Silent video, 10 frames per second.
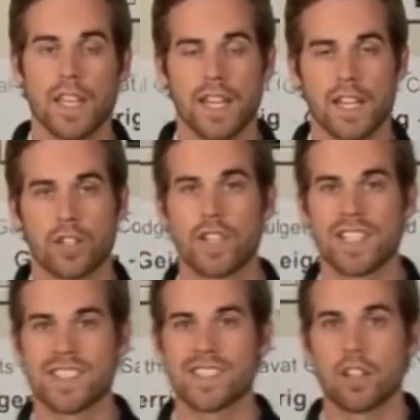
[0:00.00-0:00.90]
it
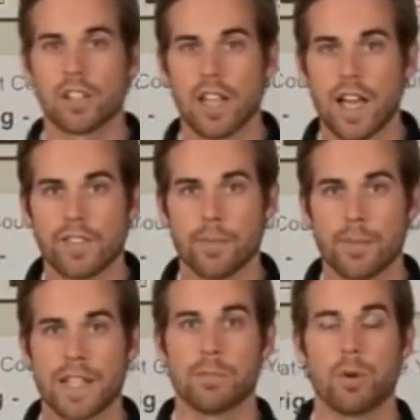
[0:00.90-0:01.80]
increases their life, it
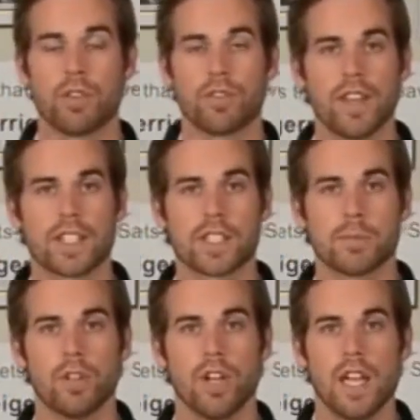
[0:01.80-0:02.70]
makes them more
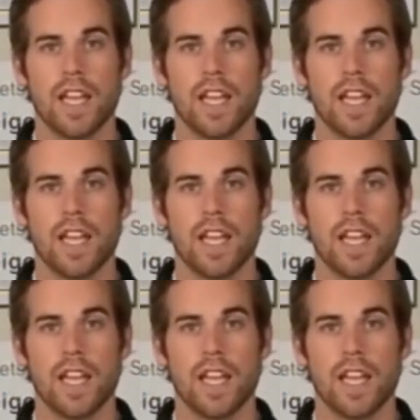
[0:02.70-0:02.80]
flexible,